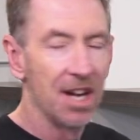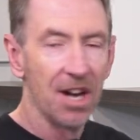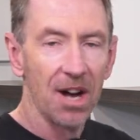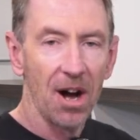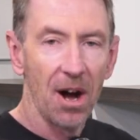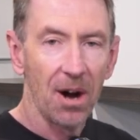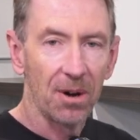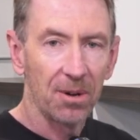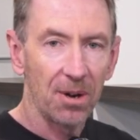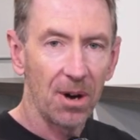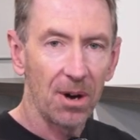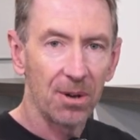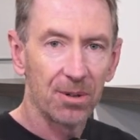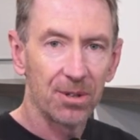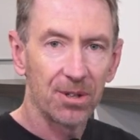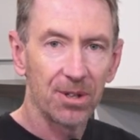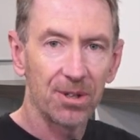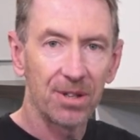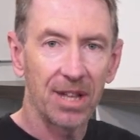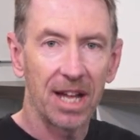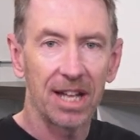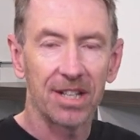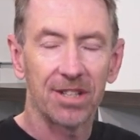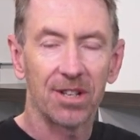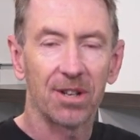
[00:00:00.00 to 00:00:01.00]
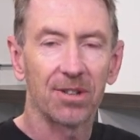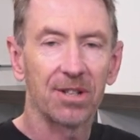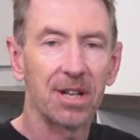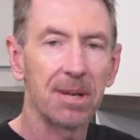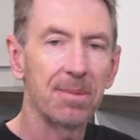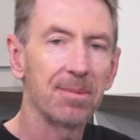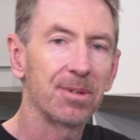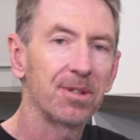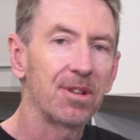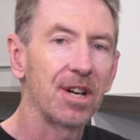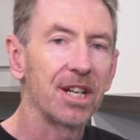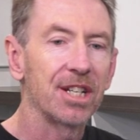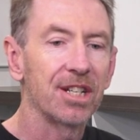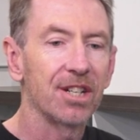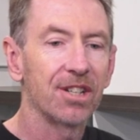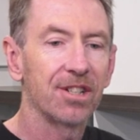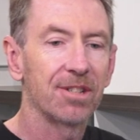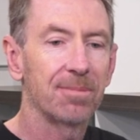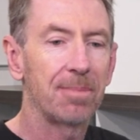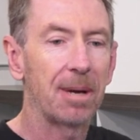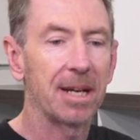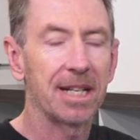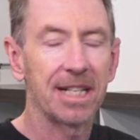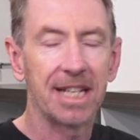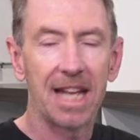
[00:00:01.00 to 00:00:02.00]
I'll do that. So I'll demonstrate
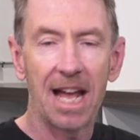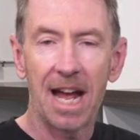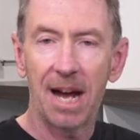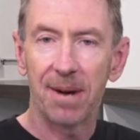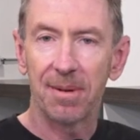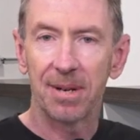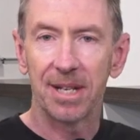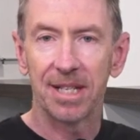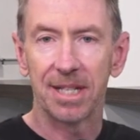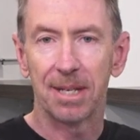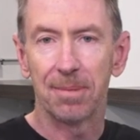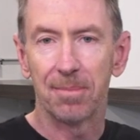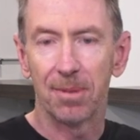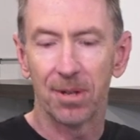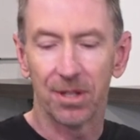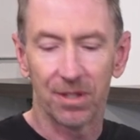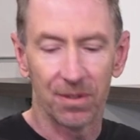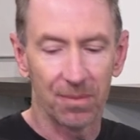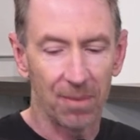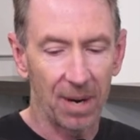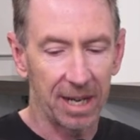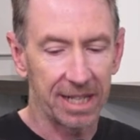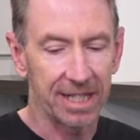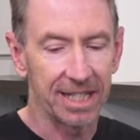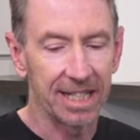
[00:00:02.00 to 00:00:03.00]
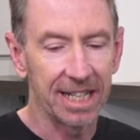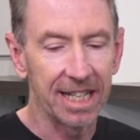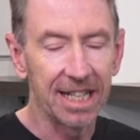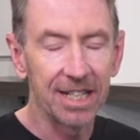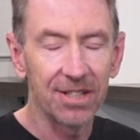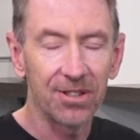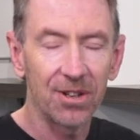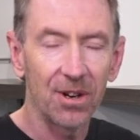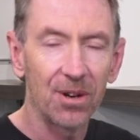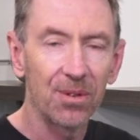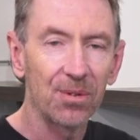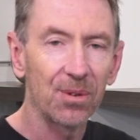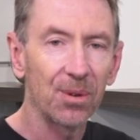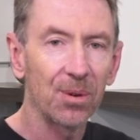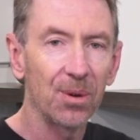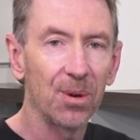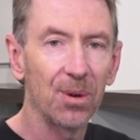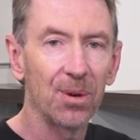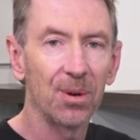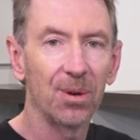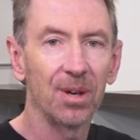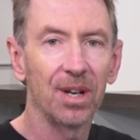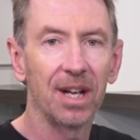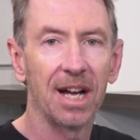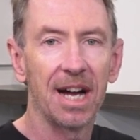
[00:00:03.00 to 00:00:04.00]
just basically how easy immersive waxing is
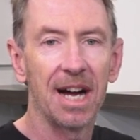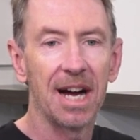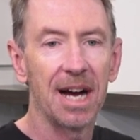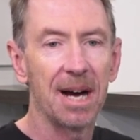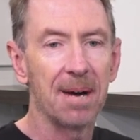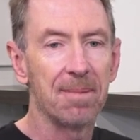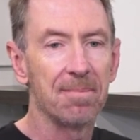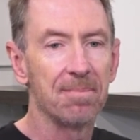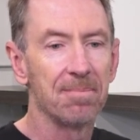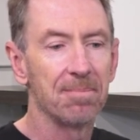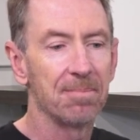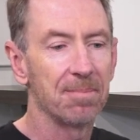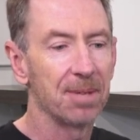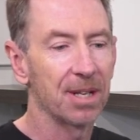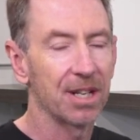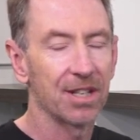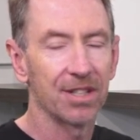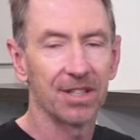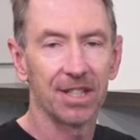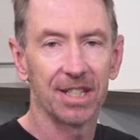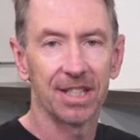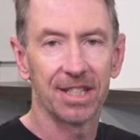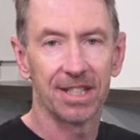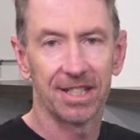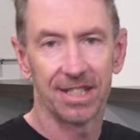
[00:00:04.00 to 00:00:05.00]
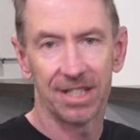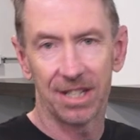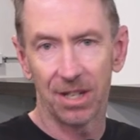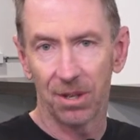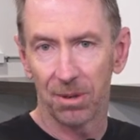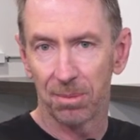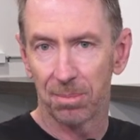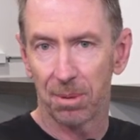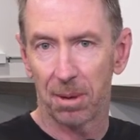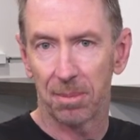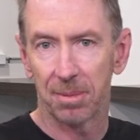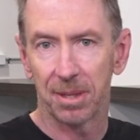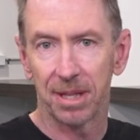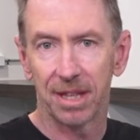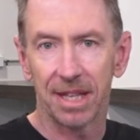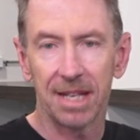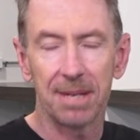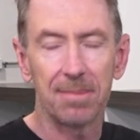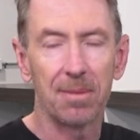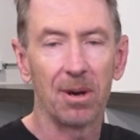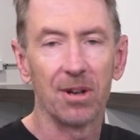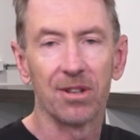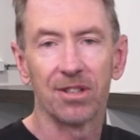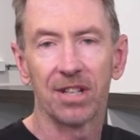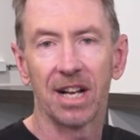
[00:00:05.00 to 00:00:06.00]
overall, because it's still probably
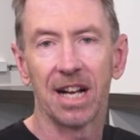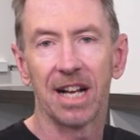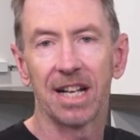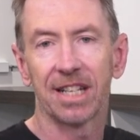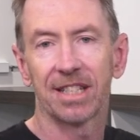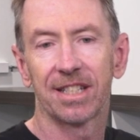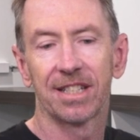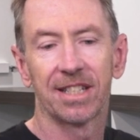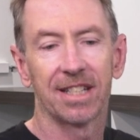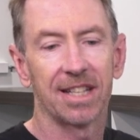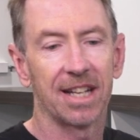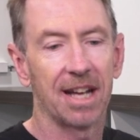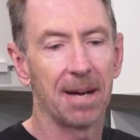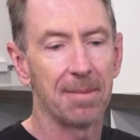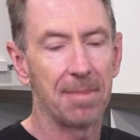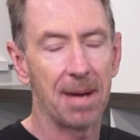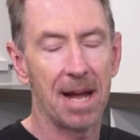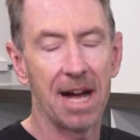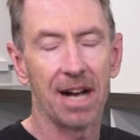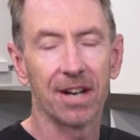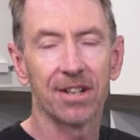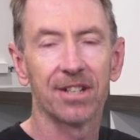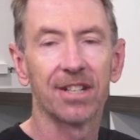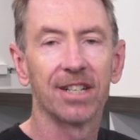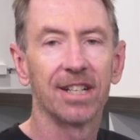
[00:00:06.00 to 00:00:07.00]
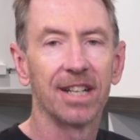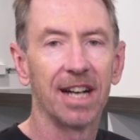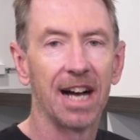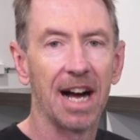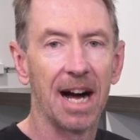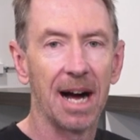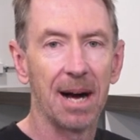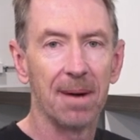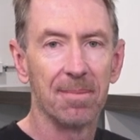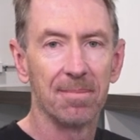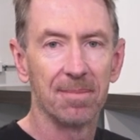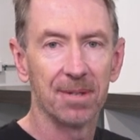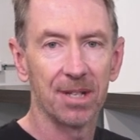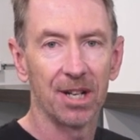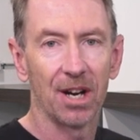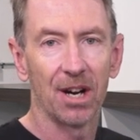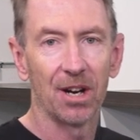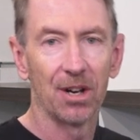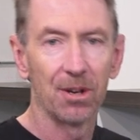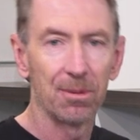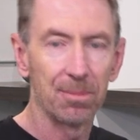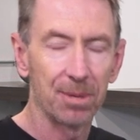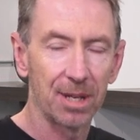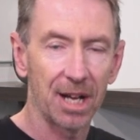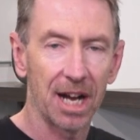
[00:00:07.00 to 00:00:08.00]
the most asked about,
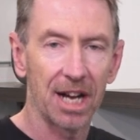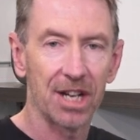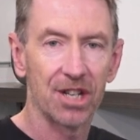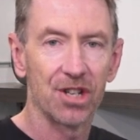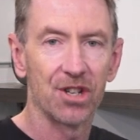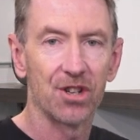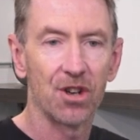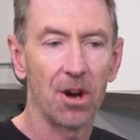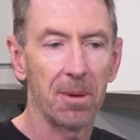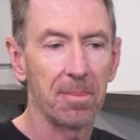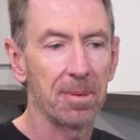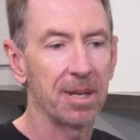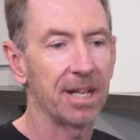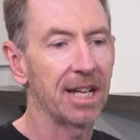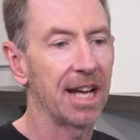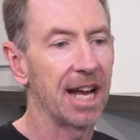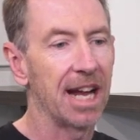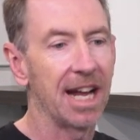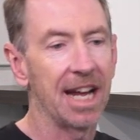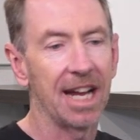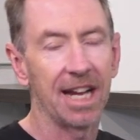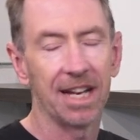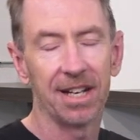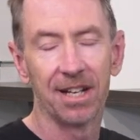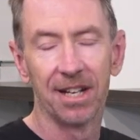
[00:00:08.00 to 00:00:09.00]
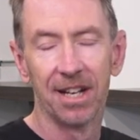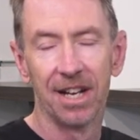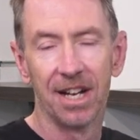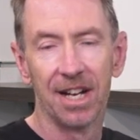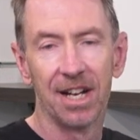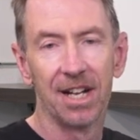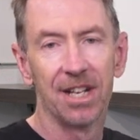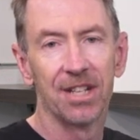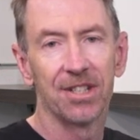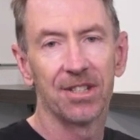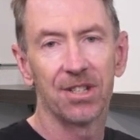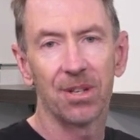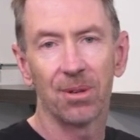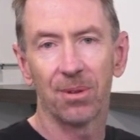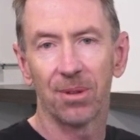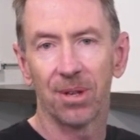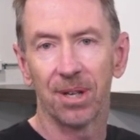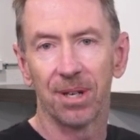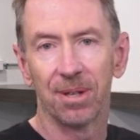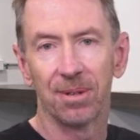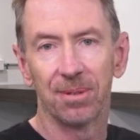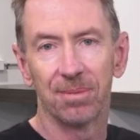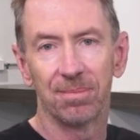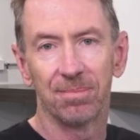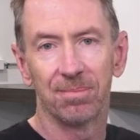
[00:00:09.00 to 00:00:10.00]
lubrication topic, and still
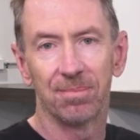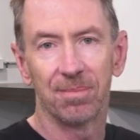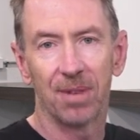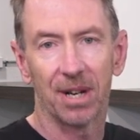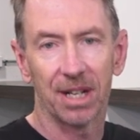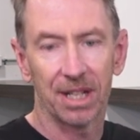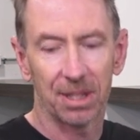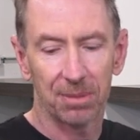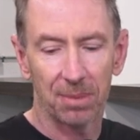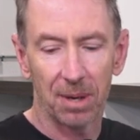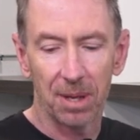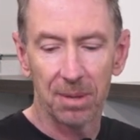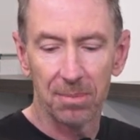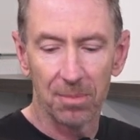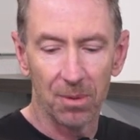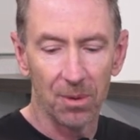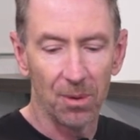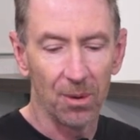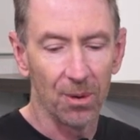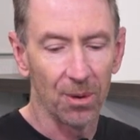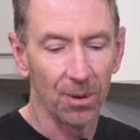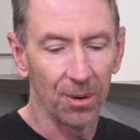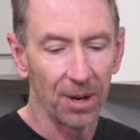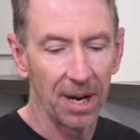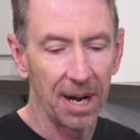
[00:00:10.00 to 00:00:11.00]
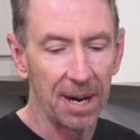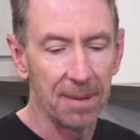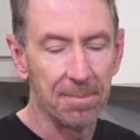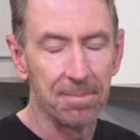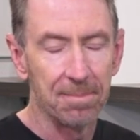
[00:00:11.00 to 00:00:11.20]
one of the more